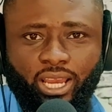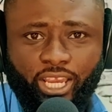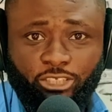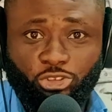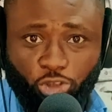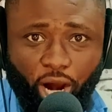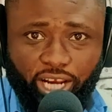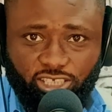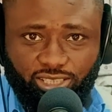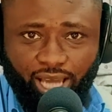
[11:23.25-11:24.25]
in
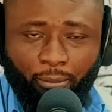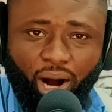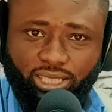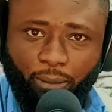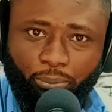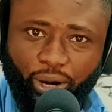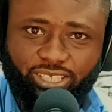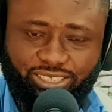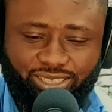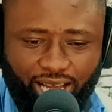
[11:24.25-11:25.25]
trades among the
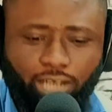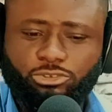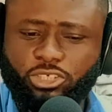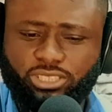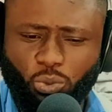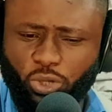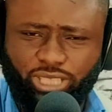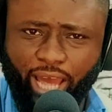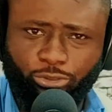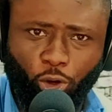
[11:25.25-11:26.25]
BRICS countries, which
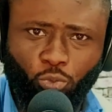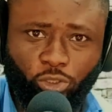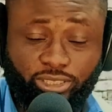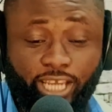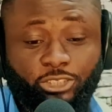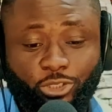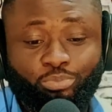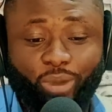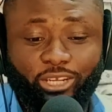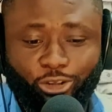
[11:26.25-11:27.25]
I thought was a
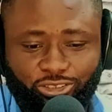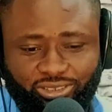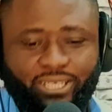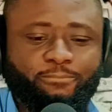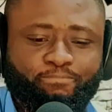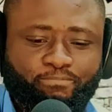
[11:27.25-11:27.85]
tremendous thing.